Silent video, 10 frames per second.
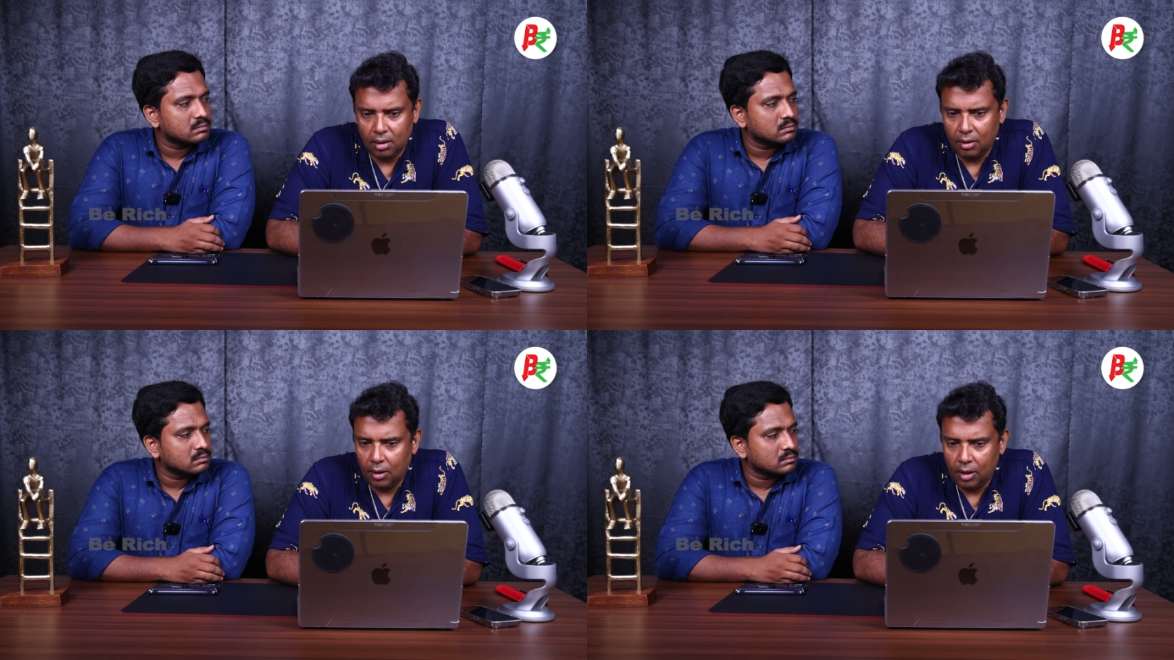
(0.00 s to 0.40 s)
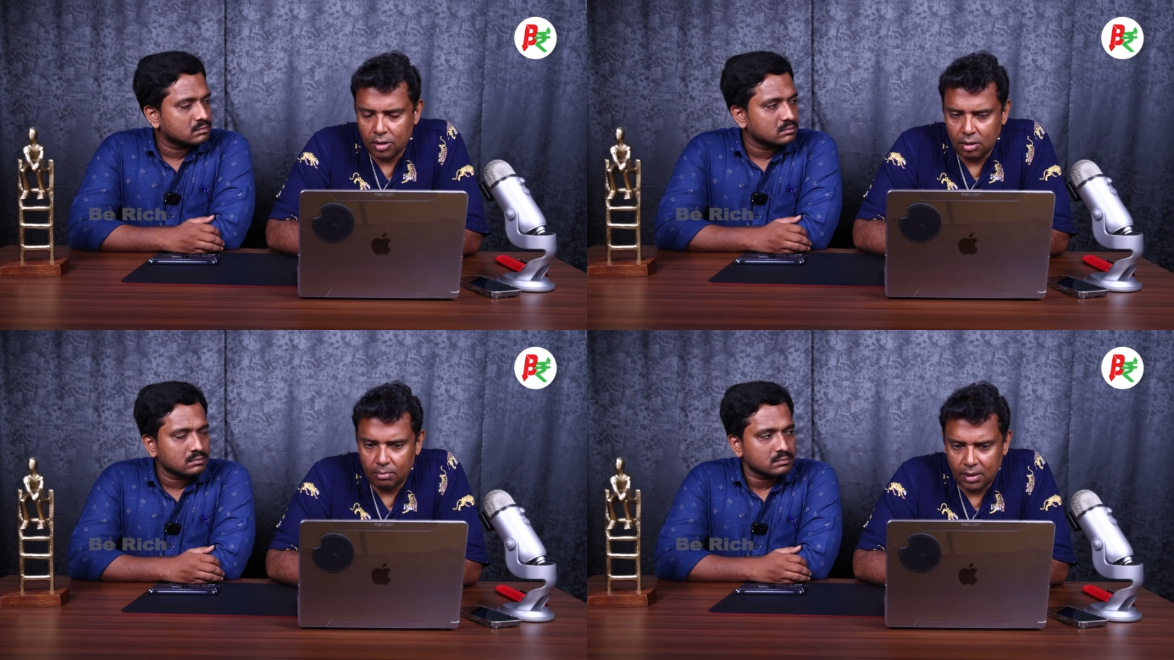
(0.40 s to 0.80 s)

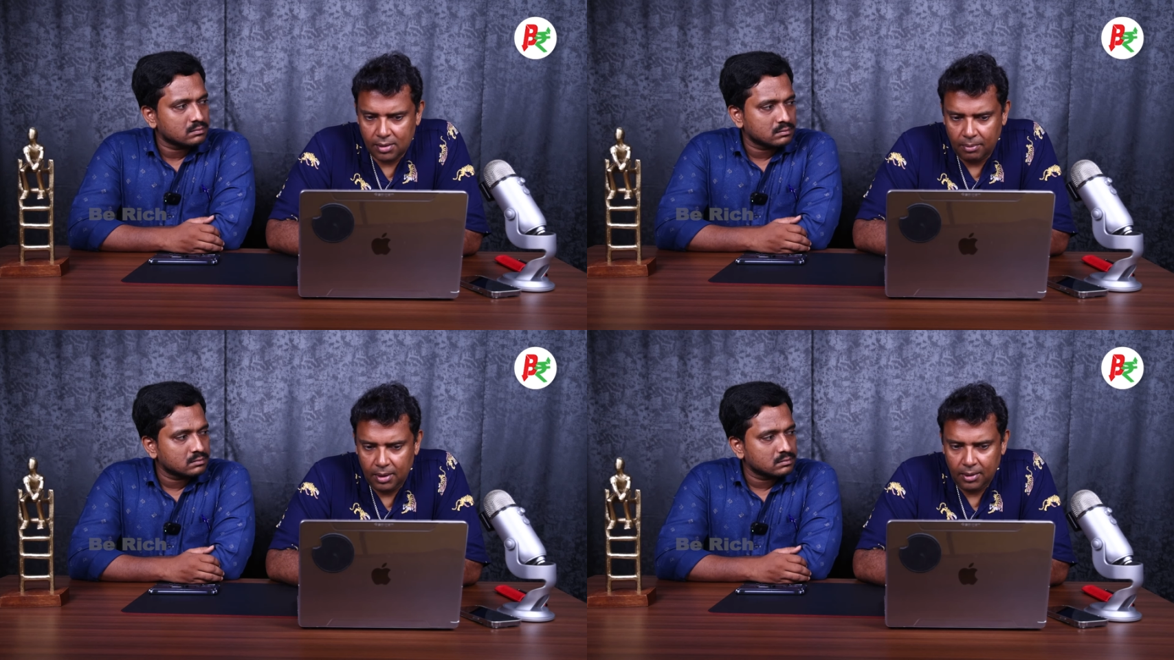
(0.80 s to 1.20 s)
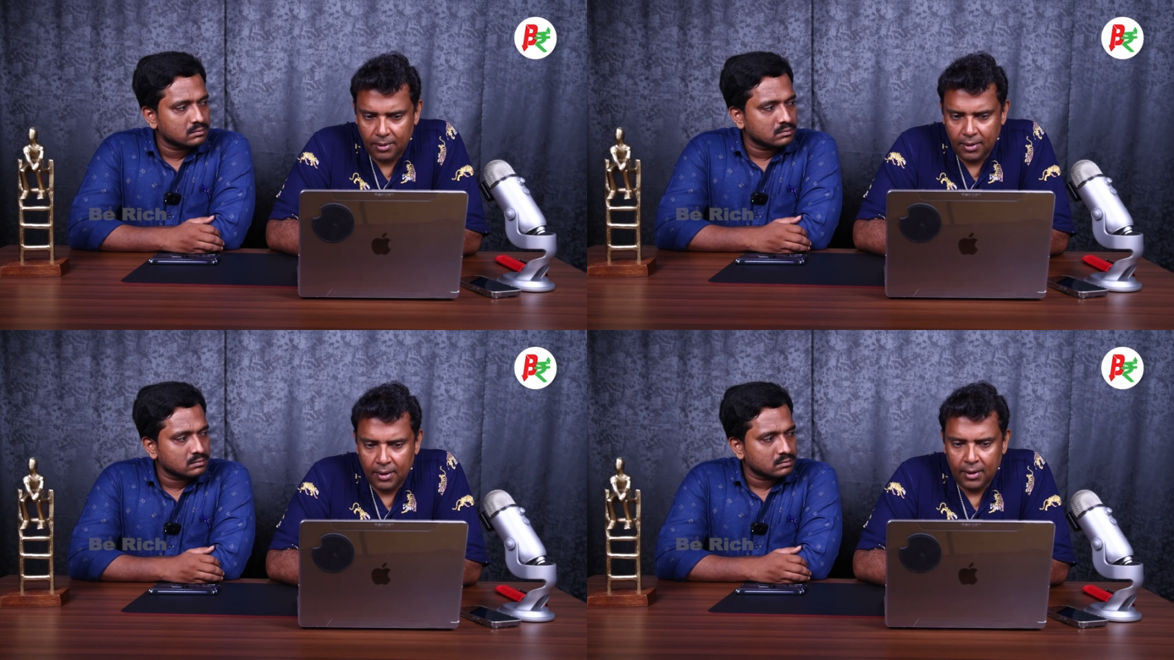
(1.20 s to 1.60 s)
Speaker 1: regulation by SEBI
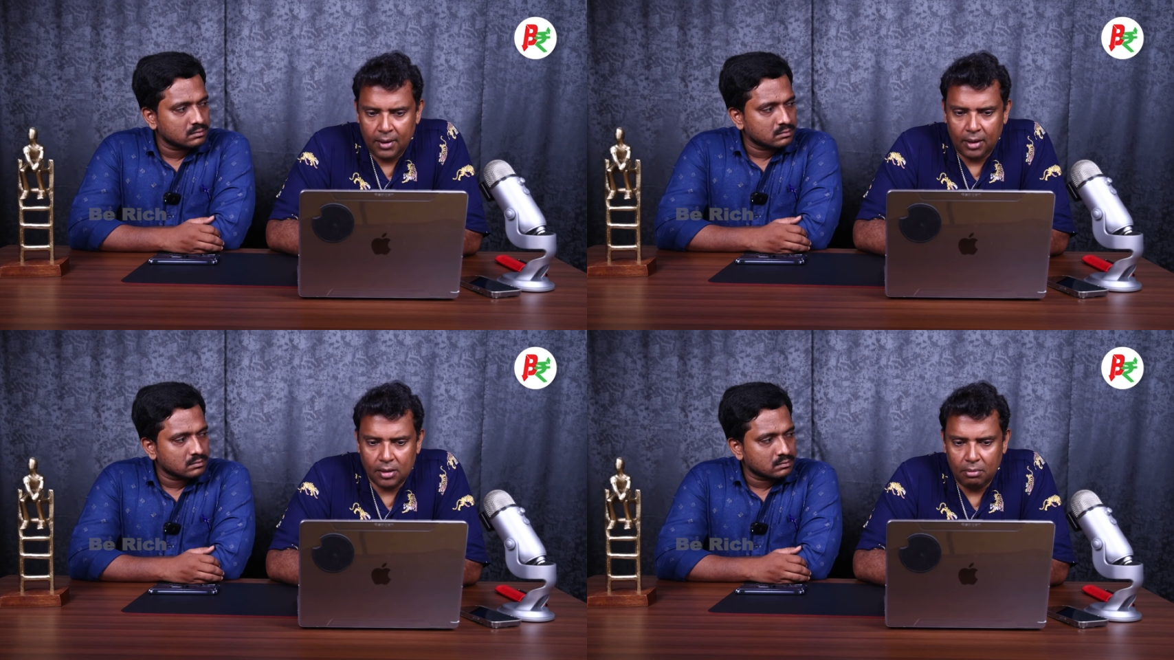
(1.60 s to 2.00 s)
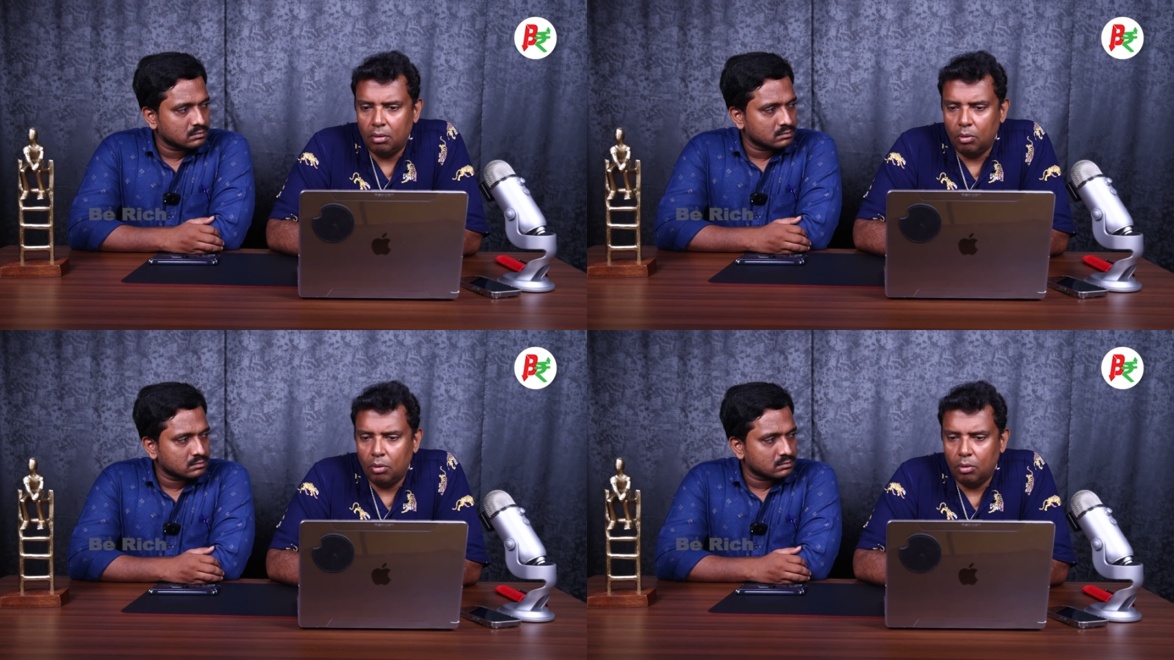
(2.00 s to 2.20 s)
has